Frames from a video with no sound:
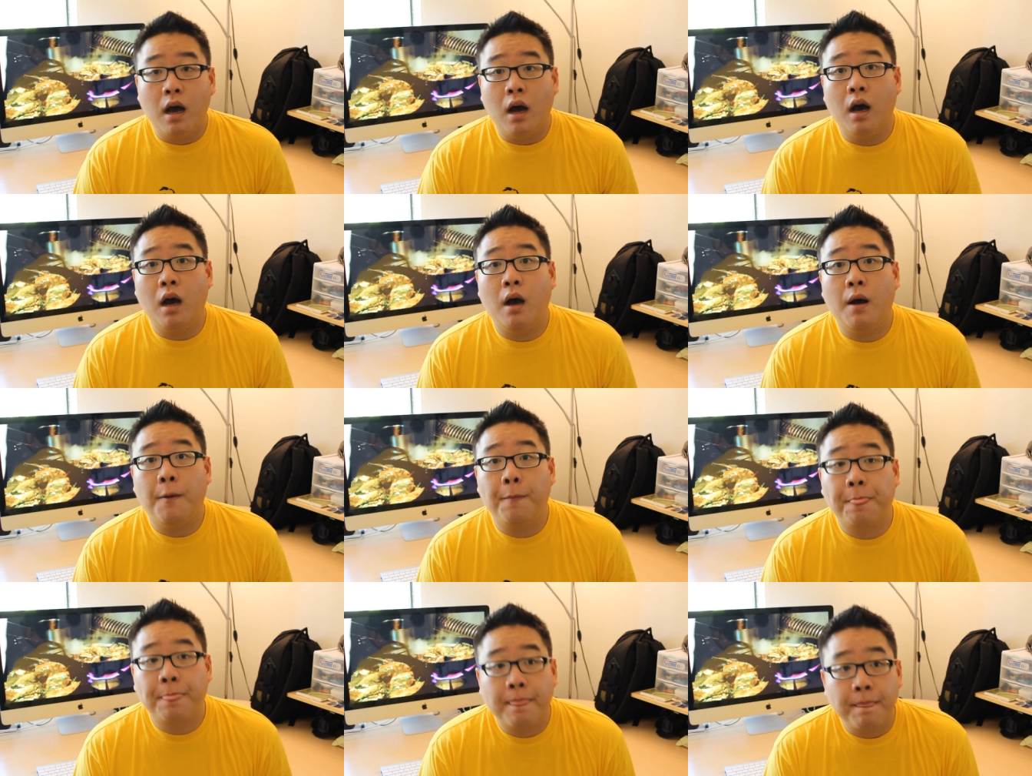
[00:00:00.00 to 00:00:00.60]

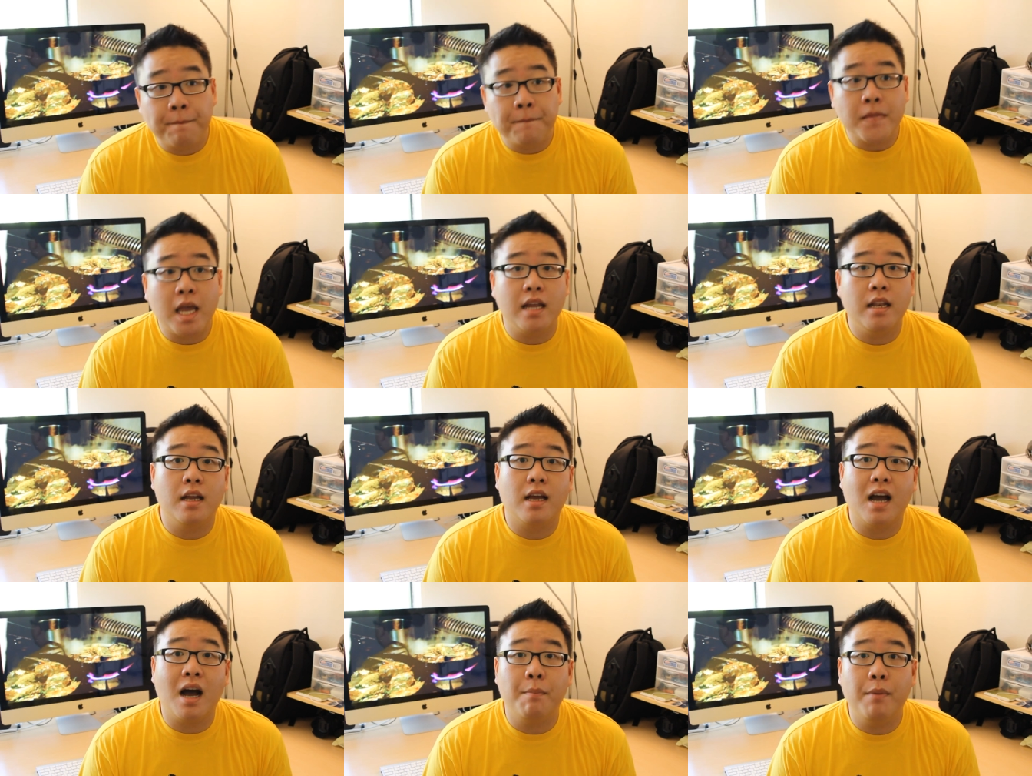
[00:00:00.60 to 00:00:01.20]
Um,
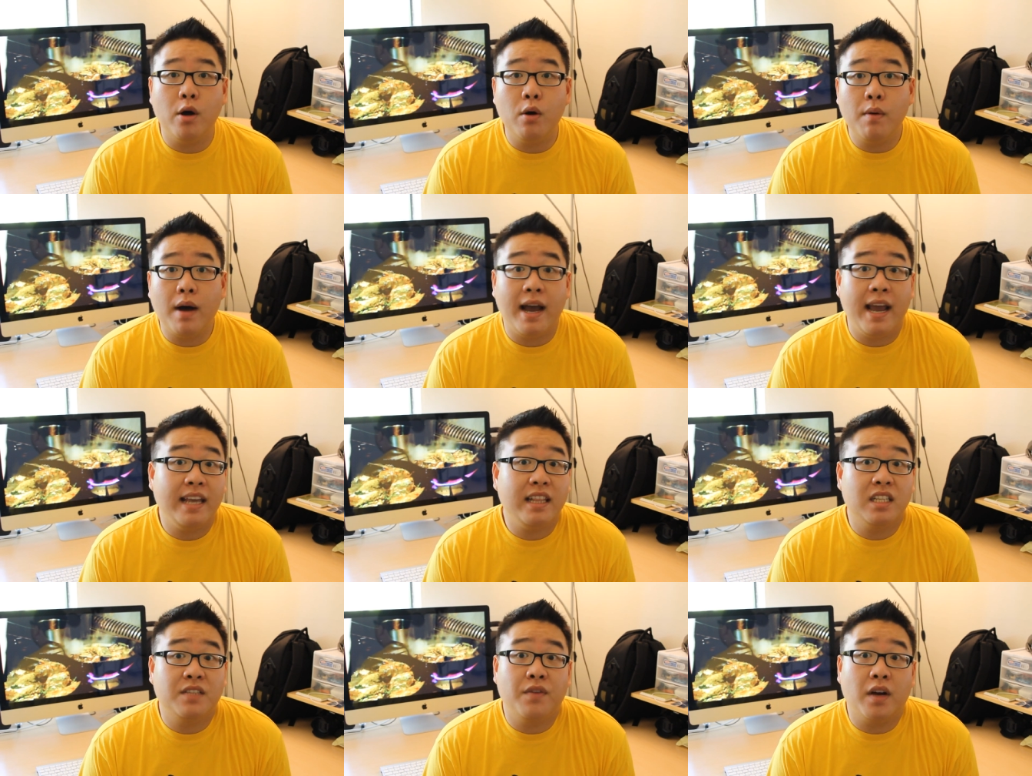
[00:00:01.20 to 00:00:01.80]
Nagabo, I
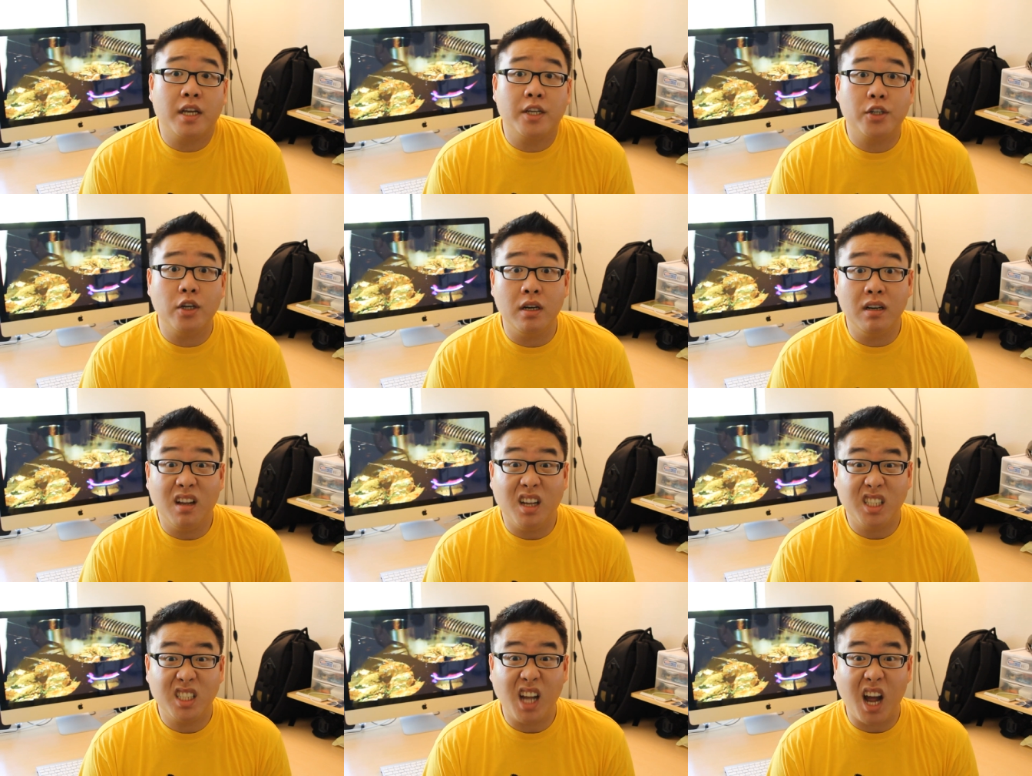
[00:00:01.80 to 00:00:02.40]
hate this fucking
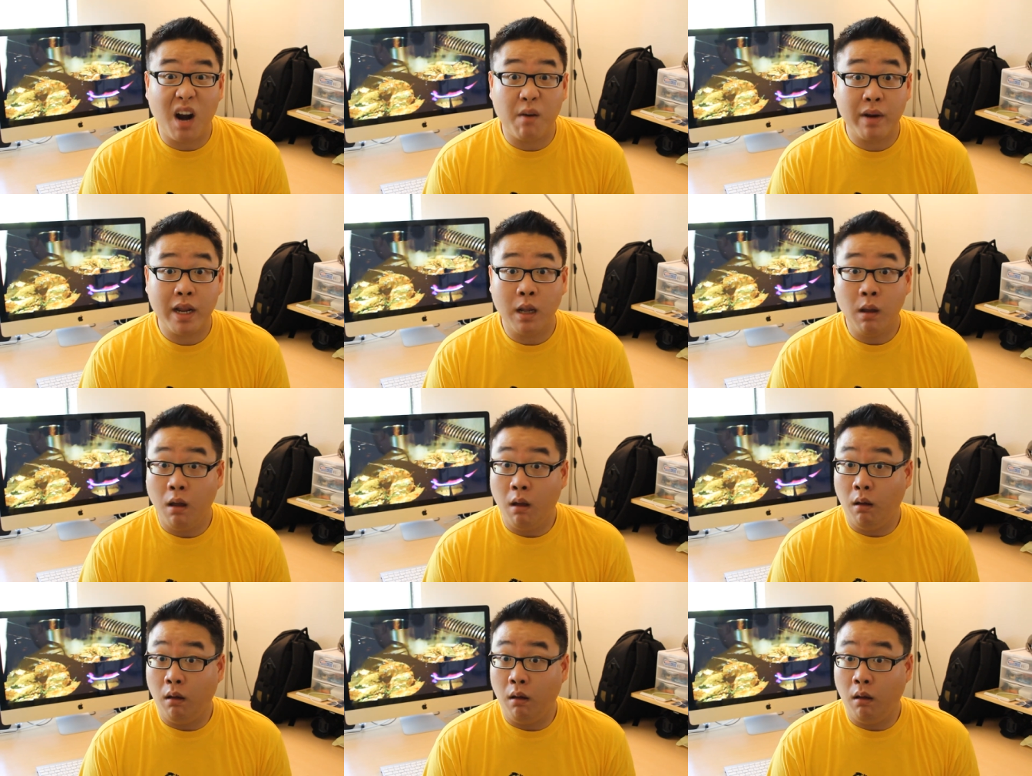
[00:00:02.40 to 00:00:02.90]
shirt. Sorry.